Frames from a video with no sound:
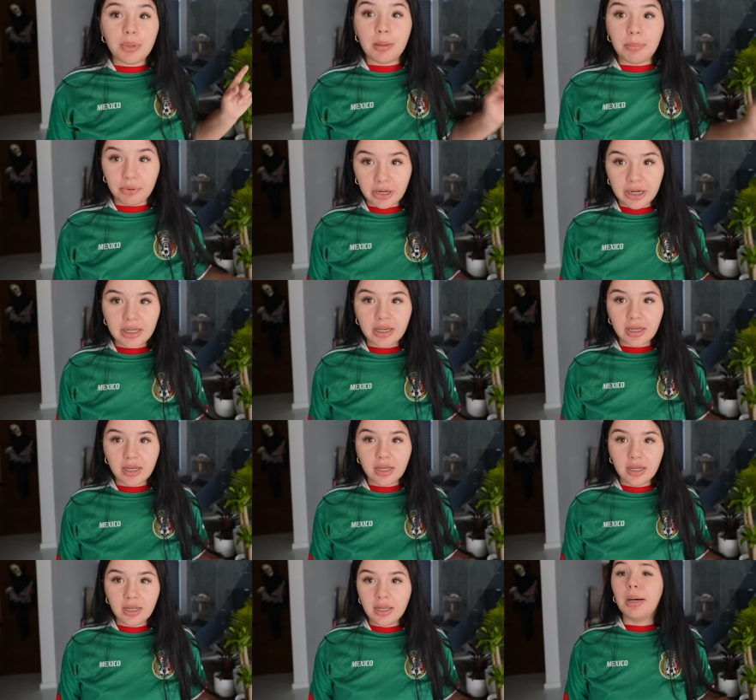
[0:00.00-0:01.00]
paprika,
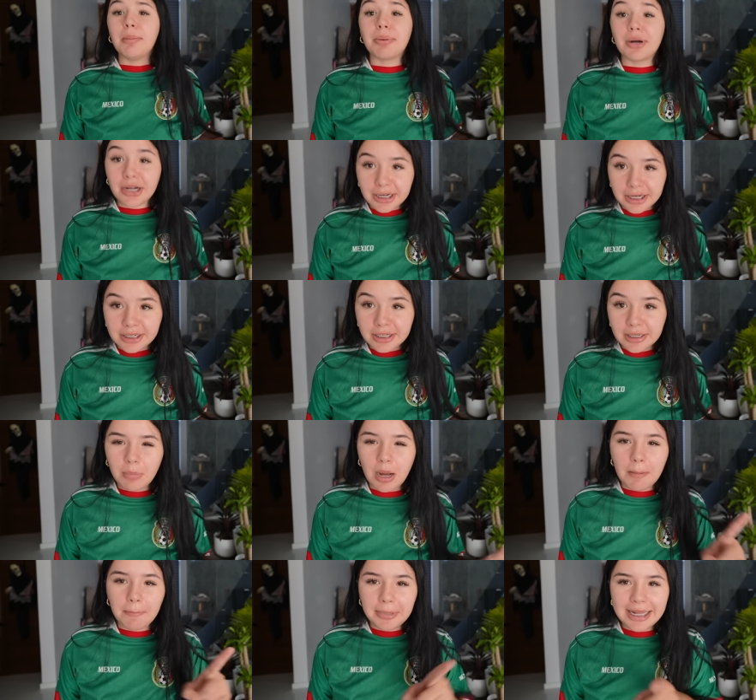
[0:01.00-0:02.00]
paprika,
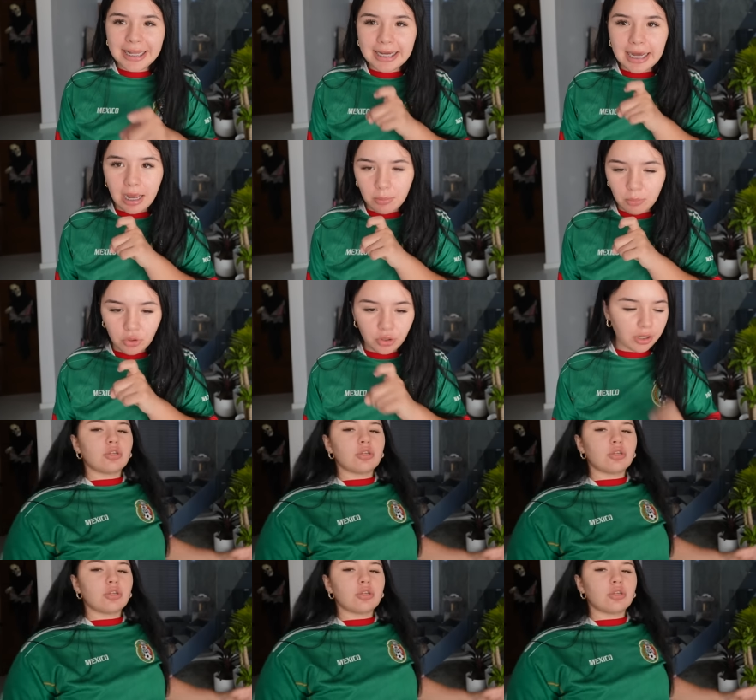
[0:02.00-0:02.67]
paprika amor.